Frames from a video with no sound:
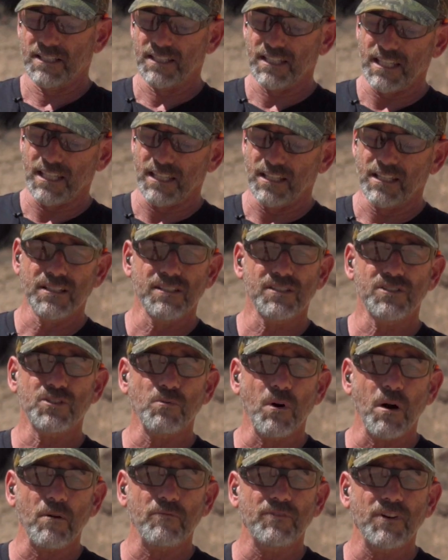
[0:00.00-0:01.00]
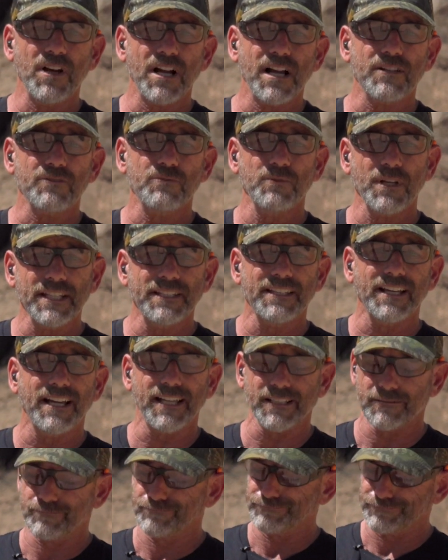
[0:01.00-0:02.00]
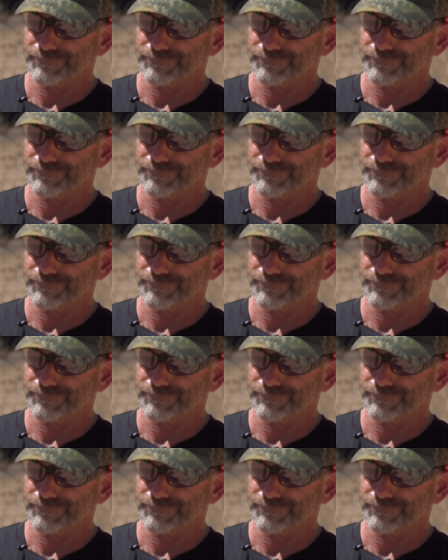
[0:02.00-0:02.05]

The Swampfox Red Dot,